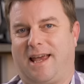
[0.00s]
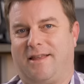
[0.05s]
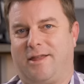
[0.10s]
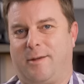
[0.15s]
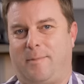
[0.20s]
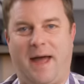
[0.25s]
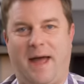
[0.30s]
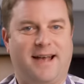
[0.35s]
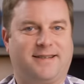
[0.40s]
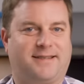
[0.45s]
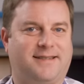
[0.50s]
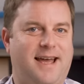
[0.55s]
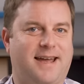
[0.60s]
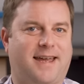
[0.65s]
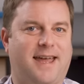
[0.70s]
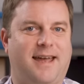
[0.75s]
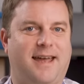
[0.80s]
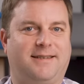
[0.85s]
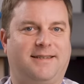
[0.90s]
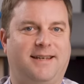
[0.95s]
The past
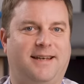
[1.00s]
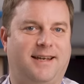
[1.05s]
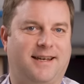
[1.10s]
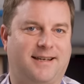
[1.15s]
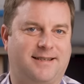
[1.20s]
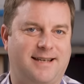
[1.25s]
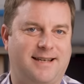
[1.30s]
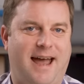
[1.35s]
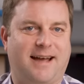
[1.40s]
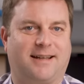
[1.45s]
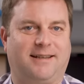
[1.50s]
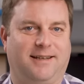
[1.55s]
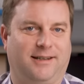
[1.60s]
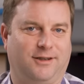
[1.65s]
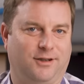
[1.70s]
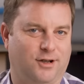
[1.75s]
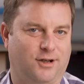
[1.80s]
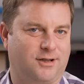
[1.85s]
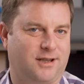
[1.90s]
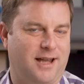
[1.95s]
decade didn't exactly
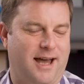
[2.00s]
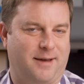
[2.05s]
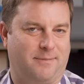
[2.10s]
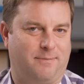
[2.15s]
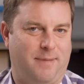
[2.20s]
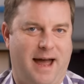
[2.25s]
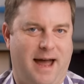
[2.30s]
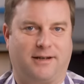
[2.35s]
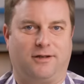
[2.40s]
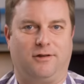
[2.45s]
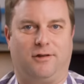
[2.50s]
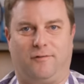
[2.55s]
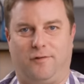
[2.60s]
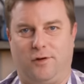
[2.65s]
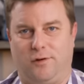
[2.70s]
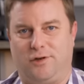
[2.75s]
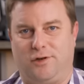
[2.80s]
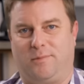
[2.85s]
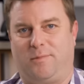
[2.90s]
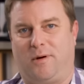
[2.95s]
look like Back to the
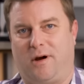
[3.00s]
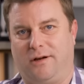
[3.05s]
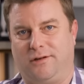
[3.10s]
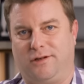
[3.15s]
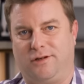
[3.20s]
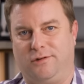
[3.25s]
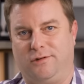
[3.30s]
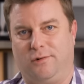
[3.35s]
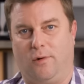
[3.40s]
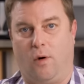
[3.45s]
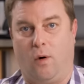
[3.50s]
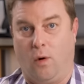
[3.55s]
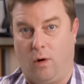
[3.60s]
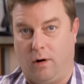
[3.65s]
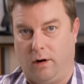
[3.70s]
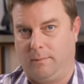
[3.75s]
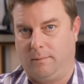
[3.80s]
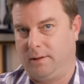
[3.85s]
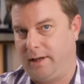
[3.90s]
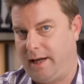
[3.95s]
Future Part 2
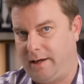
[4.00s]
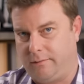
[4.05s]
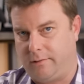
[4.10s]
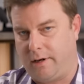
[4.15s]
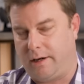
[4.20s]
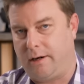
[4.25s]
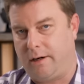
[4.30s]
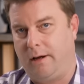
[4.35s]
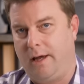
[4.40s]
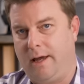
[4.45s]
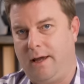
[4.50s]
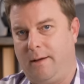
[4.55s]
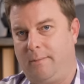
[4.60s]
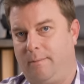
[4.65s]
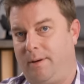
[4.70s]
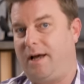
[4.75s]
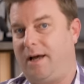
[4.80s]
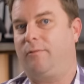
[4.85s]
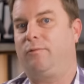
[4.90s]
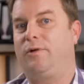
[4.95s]
or Blade Runner,
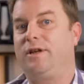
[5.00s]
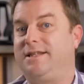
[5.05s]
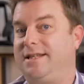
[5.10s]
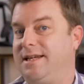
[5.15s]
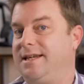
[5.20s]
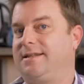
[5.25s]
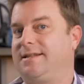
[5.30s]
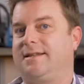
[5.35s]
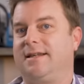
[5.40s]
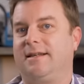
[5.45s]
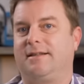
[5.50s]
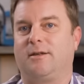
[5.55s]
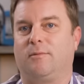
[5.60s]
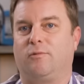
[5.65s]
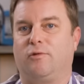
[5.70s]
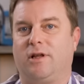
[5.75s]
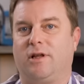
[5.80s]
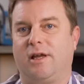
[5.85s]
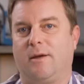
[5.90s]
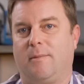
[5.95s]
but we did see
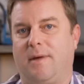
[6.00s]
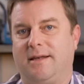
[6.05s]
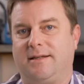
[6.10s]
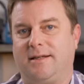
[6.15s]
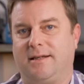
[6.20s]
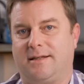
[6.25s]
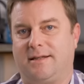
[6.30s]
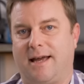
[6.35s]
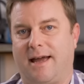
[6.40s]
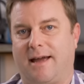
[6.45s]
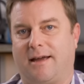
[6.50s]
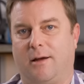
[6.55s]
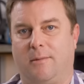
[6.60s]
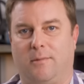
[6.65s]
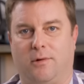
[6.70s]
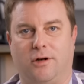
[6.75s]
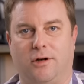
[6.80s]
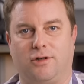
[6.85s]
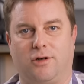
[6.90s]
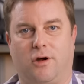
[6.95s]
some really amazing tech
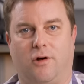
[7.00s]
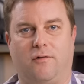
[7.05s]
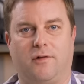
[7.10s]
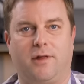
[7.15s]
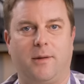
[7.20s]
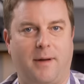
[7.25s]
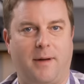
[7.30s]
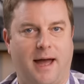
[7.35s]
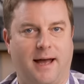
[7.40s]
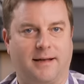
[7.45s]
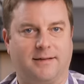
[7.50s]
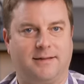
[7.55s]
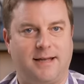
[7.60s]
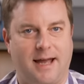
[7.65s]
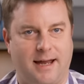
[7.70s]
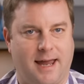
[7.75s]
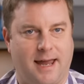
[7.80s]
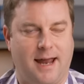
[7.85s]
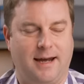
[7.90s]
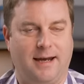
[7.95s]
emerge over the past
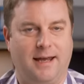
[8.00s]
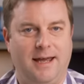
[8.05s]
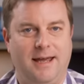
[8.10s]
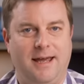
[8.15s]
decade.